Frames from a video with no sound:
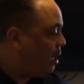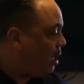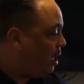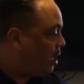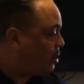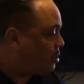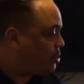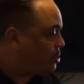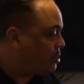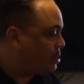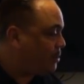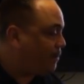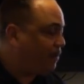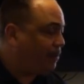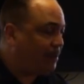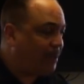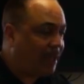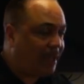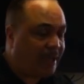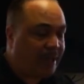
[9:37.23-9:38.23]
extra
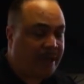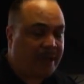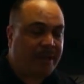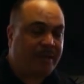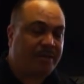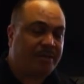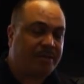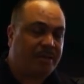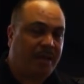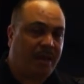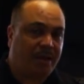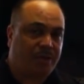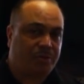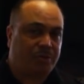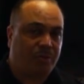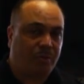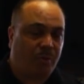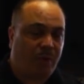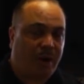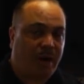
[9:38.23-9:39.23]
supplies,
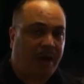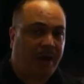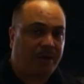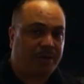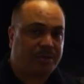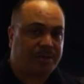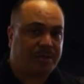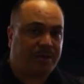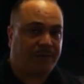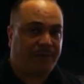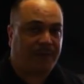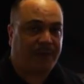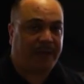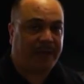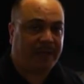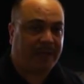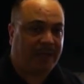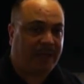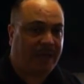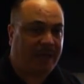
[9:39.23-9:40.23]
extra wires, stuff
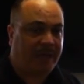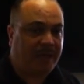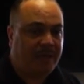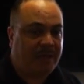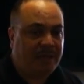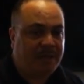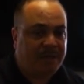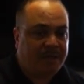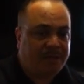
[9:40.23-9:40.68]
like that.